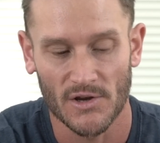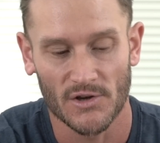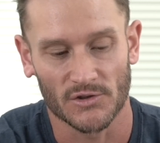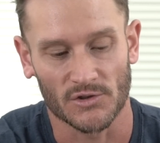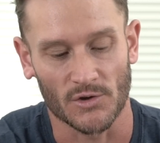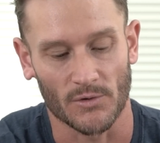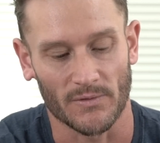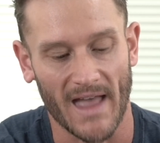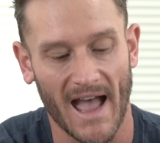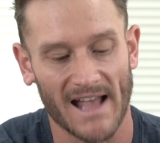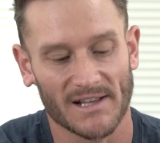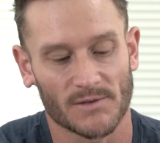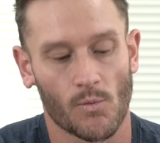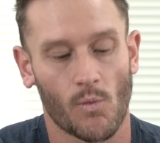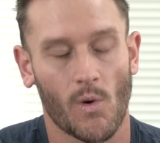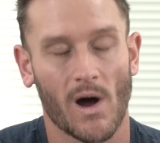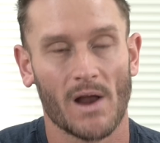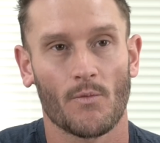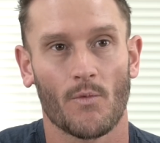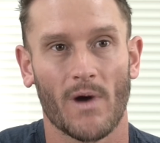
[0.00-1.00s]
So that's
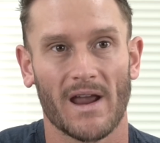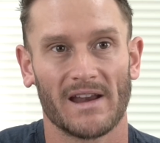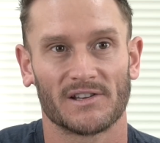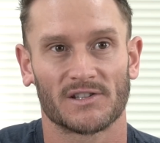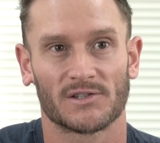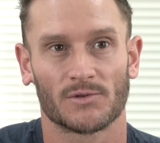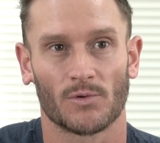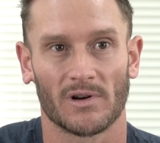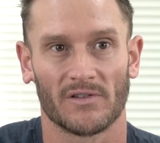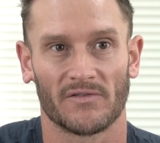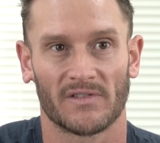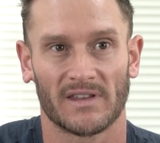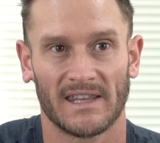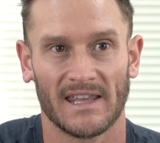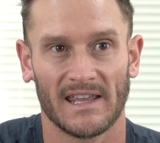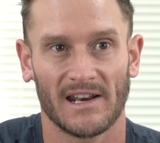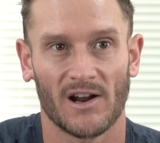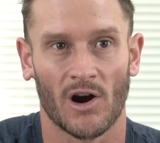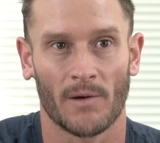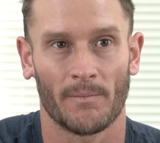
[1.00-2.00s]
one way to sort of
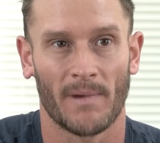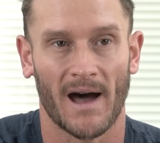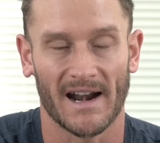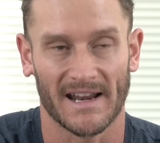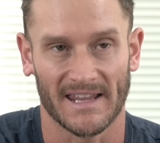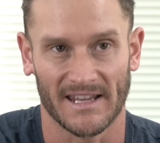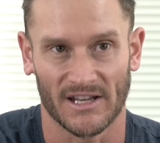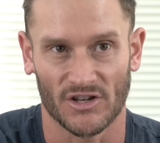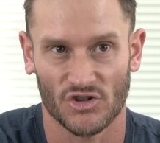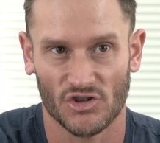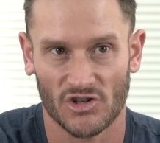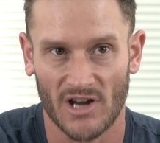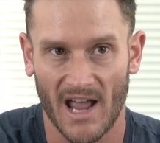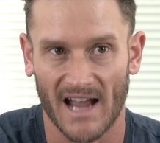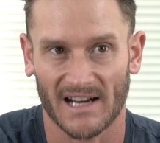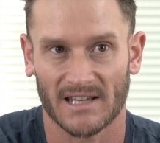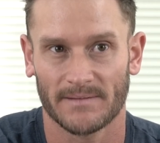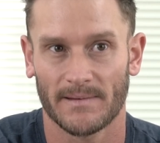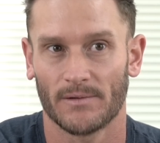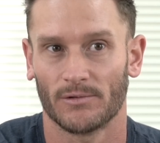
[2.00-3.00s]
get our body in
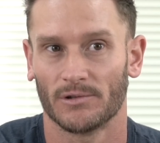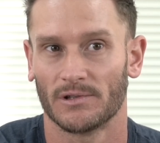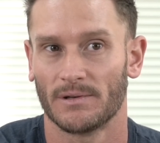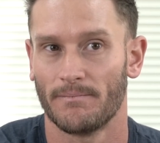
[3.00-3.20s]
check to be able